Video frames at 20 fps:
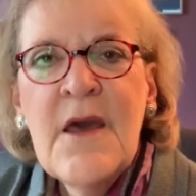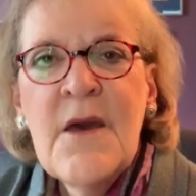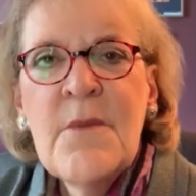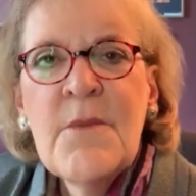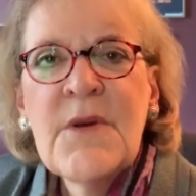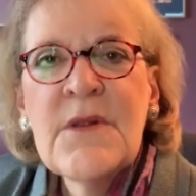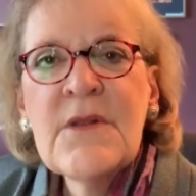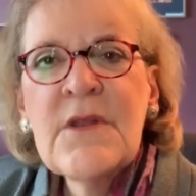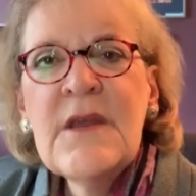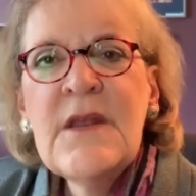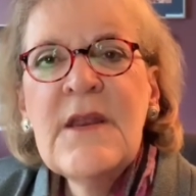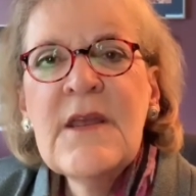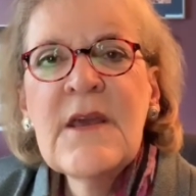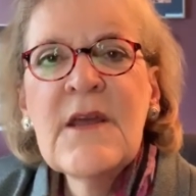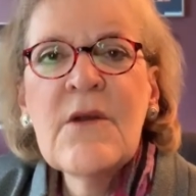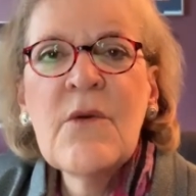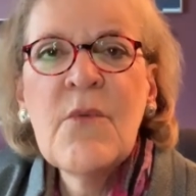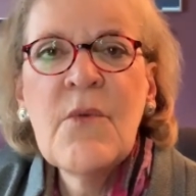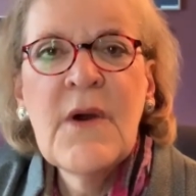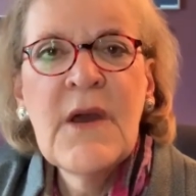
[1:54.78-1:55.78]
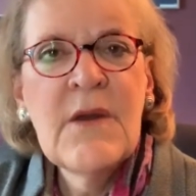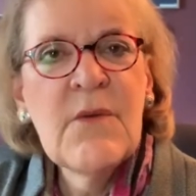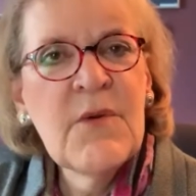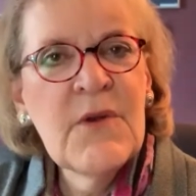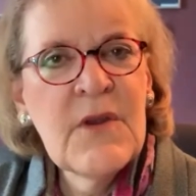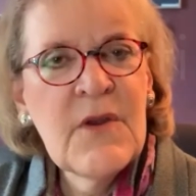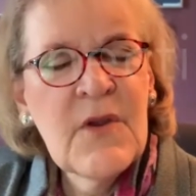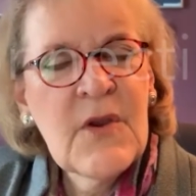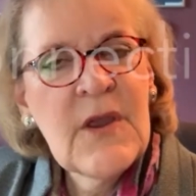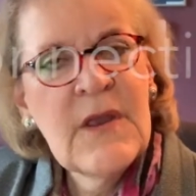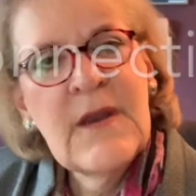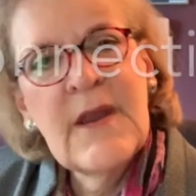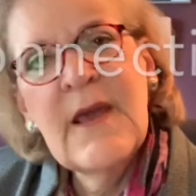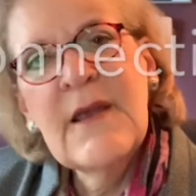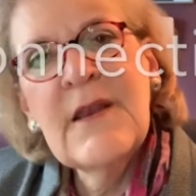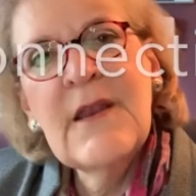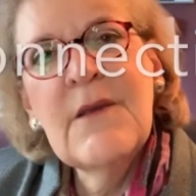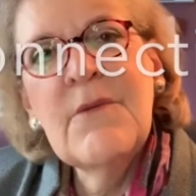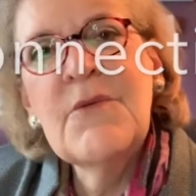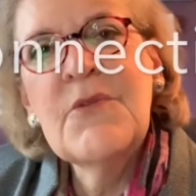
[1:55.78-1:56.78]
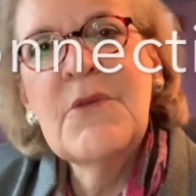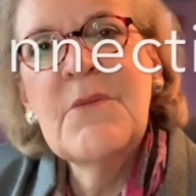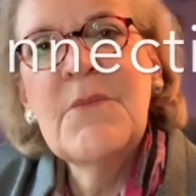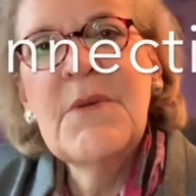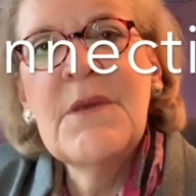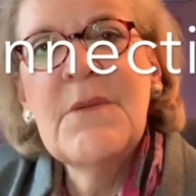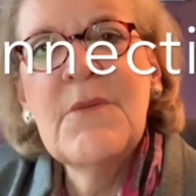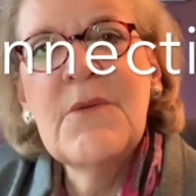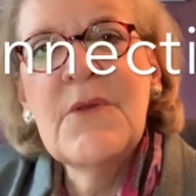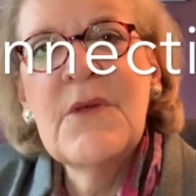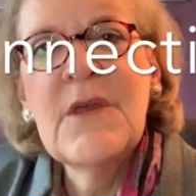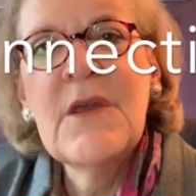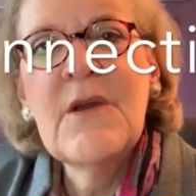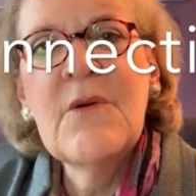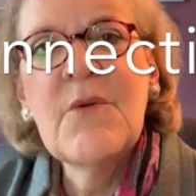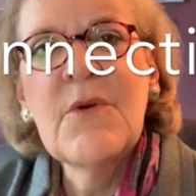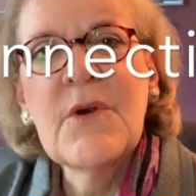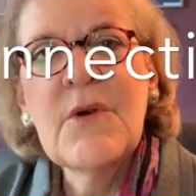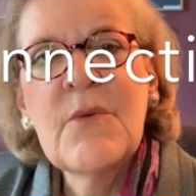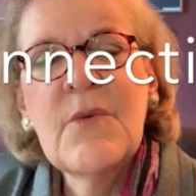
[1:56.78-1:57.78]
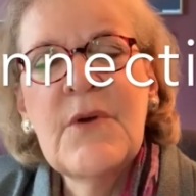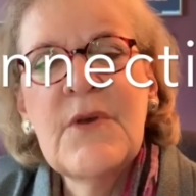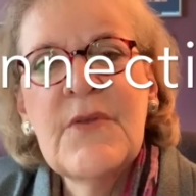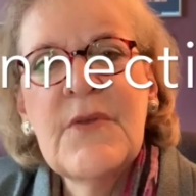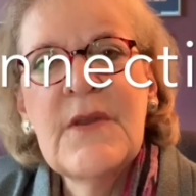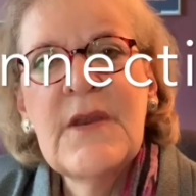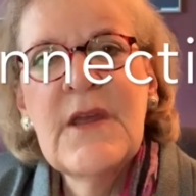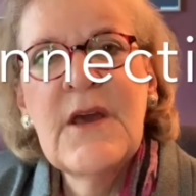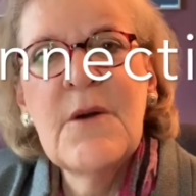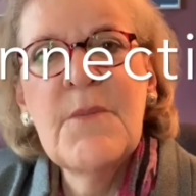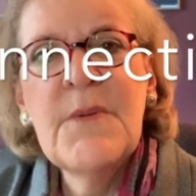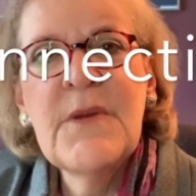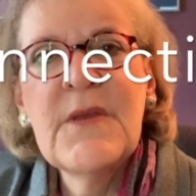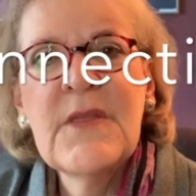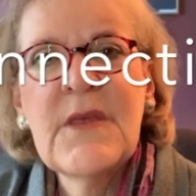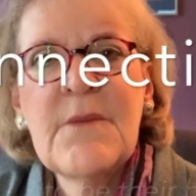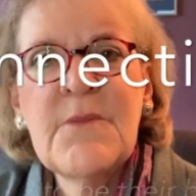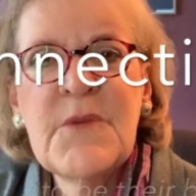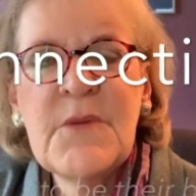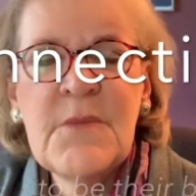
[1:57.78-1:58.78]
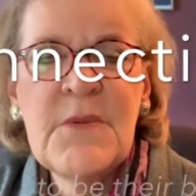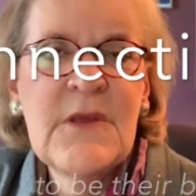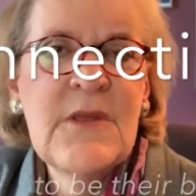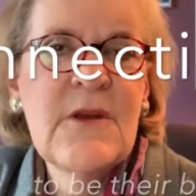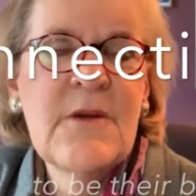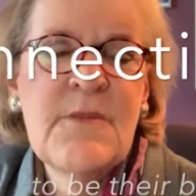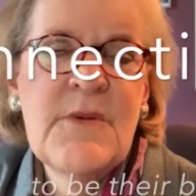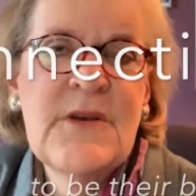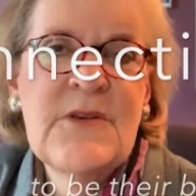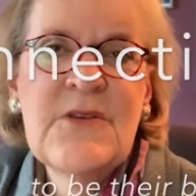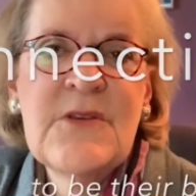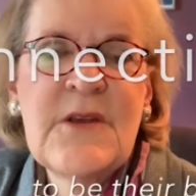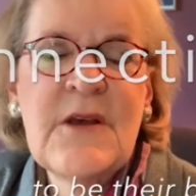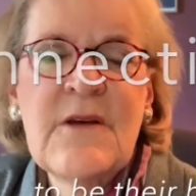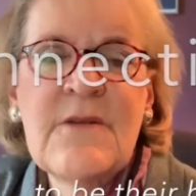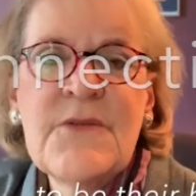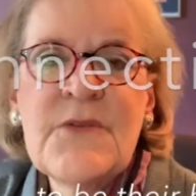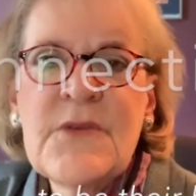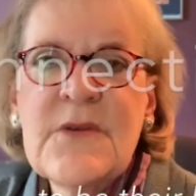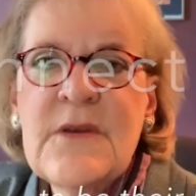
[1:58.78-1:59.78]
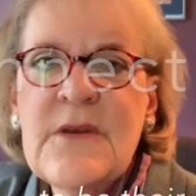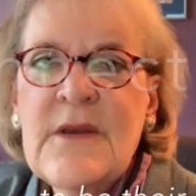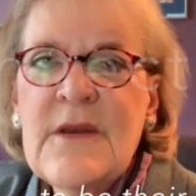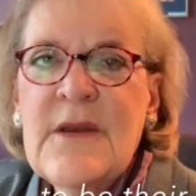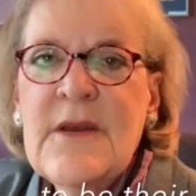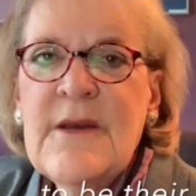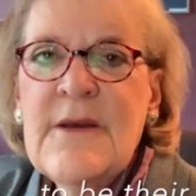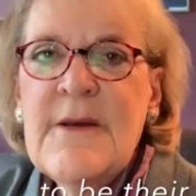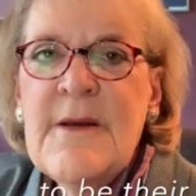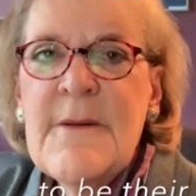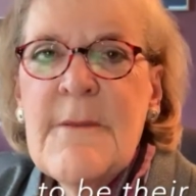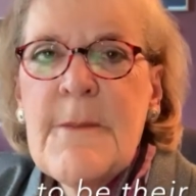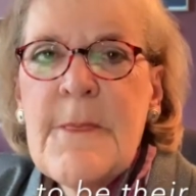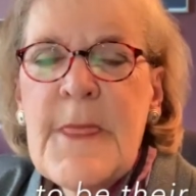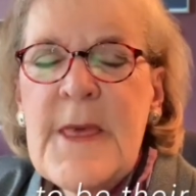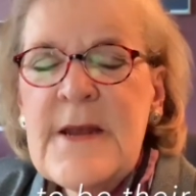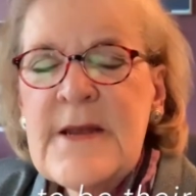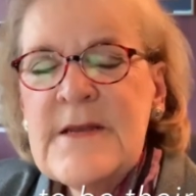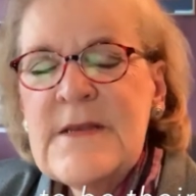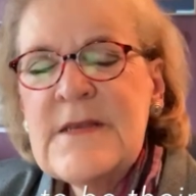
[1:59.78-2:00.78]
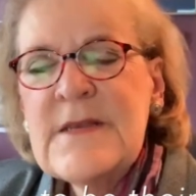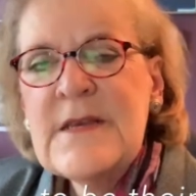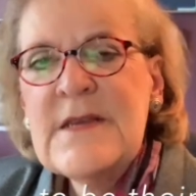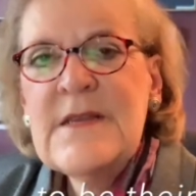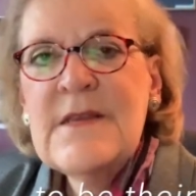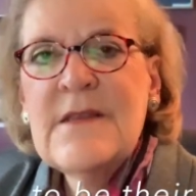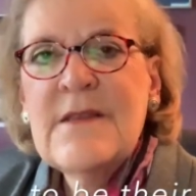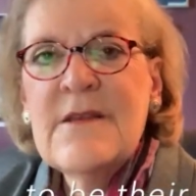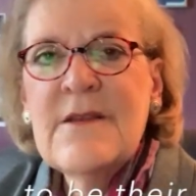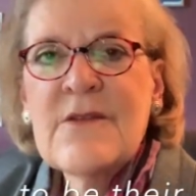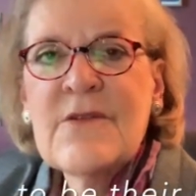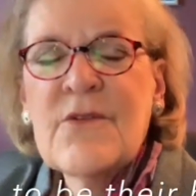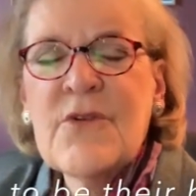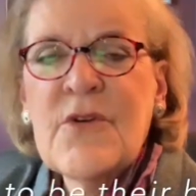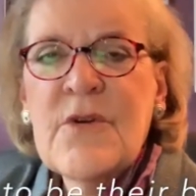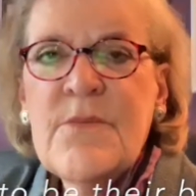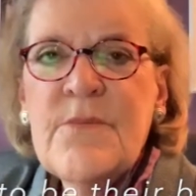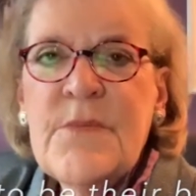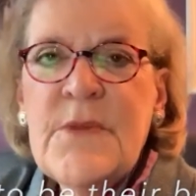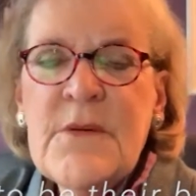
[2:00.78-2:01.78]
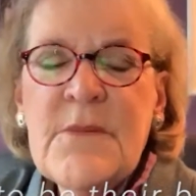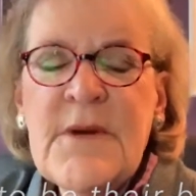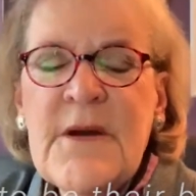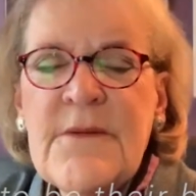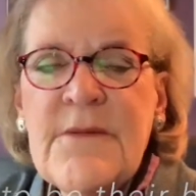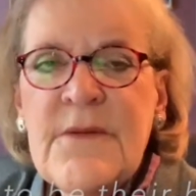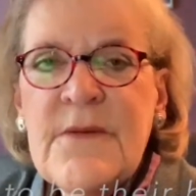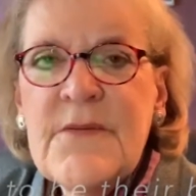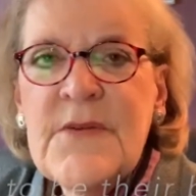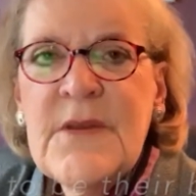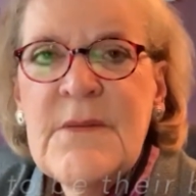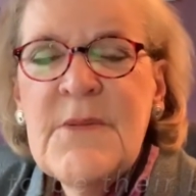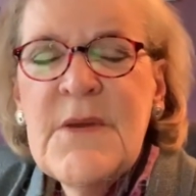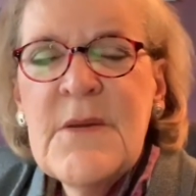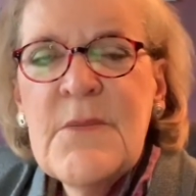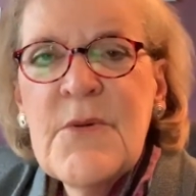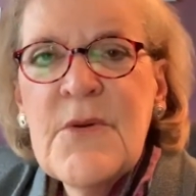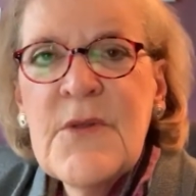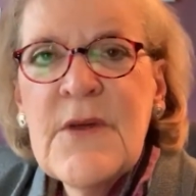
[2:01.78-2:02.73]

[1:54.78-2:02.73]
but leading in a way where you're connecting with the people that you work with and helping them to be their best selves. And I said to this group, there are about 50 people